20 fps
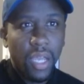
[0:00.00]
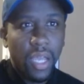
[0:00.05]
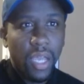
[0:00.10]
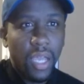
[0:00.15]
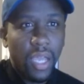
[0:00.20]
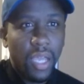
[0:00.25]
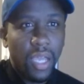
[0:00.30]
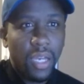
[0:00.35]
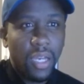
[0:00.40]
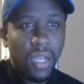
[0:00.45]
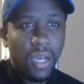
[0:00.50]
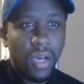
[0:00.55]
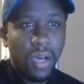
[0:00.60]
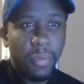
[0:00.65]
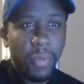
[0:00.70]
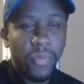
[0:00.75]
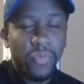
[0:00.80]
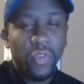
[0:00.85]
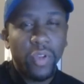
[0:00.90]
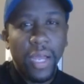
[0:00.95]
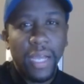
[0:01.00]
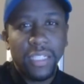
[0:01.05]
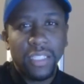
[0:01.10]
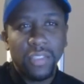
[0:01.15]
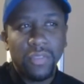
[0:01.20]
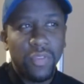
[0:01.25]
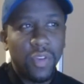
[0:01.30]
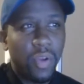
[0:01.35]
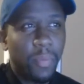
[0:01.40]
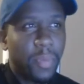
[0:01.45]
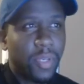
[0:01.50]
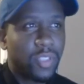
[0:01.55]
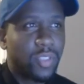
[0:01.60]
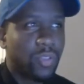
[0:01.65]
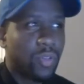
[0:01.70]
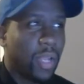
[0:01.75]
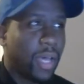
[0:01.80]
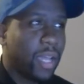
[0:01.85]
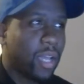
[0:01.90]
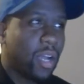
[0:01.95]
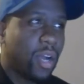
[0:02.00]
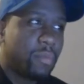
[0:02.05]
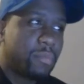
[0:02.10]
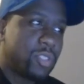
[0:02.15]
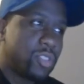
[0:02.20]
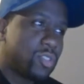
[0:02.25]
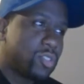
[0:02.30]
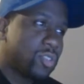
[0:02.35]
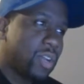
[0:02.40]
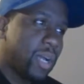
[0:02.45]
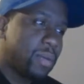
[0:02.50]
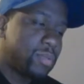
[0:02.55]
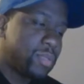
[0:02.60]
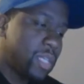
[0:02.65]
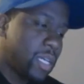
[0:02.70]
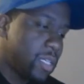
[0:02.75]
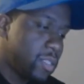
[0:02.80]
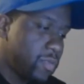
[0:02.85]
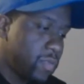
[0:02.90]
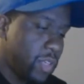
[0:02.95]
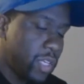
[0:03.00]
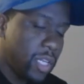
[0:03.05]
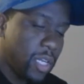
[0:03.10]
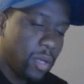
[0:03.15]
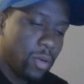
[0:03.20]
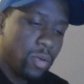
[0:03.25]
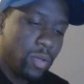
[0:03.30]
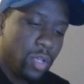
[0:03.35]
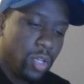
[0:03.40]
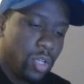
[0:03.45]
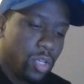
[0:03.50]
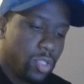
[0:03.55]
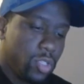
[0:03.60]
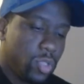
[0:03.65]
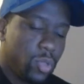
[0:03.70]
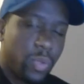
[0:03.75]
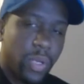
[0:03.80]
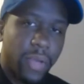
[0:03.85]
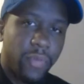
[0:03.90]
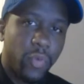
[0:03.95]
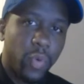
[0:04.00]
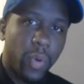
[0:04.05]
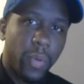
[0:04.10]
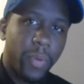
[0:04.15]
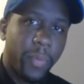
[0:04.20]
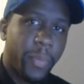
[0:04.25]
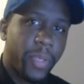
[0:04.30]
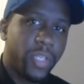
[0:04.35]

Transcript: And if you like this video, make sure you like, comment, subscribe, share this video. Do whatever you want, but make